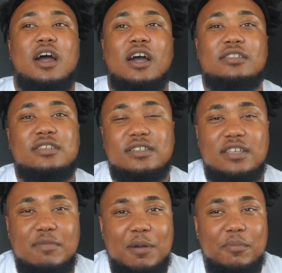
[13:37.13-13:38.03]
I
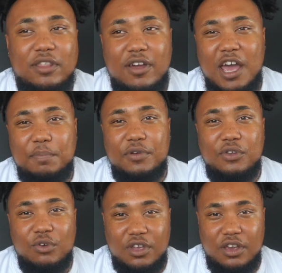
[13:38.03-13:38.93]
texted my mother Happy
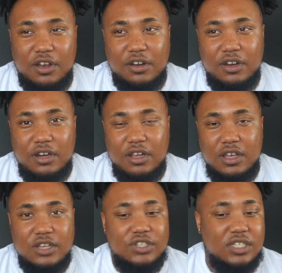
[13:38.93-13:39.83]
New Year.
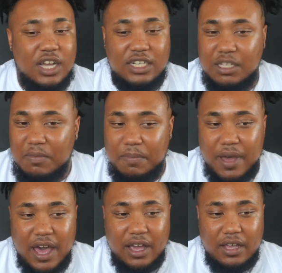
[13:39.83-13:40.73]
She texted me
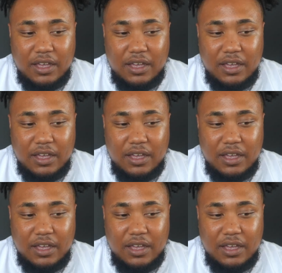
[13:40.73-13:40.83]
back.